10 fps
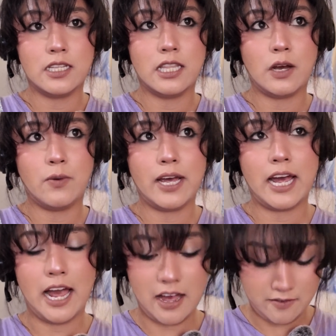That way
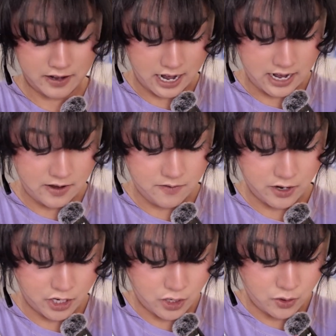I have kind of
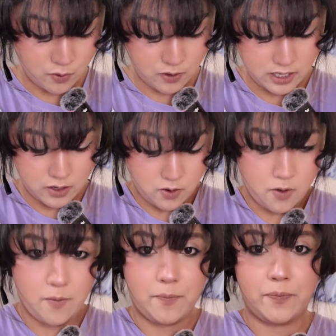a cute
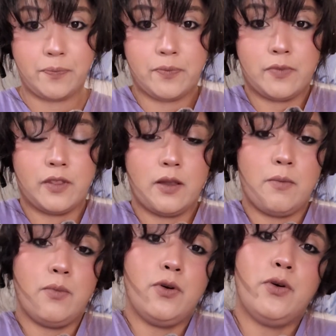little
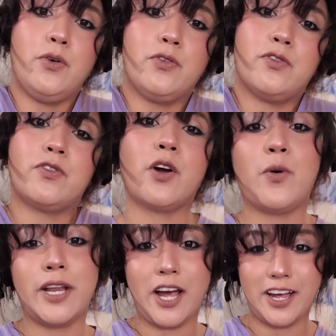poof
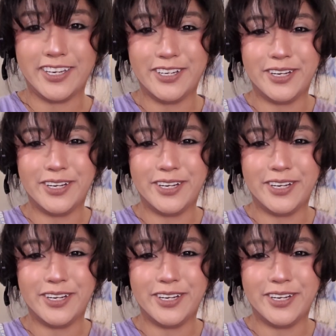going on,